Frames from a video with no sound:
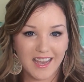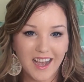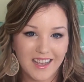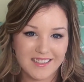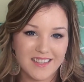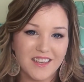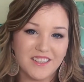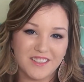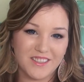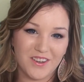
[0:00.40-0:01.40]
guys,
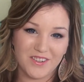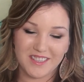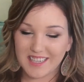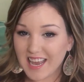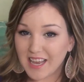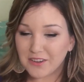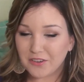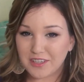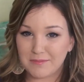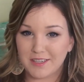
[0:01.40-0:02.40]
so today I'm
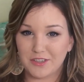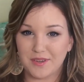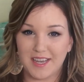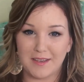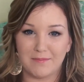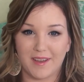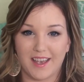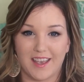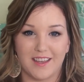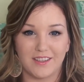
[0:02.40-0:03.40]
going to be doing
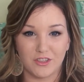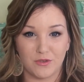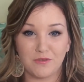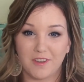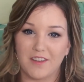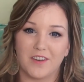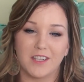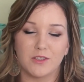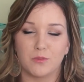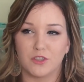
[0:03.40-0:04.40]
my June
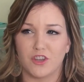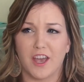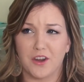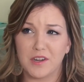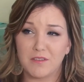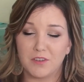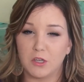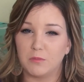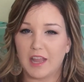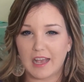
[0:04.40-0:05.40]
favorites, which I already
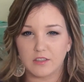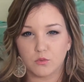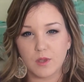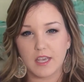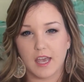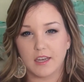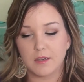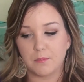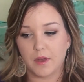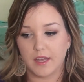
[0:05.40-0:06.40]
filmed last
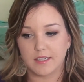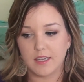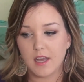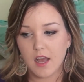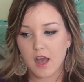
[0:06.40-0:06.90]
weekend, but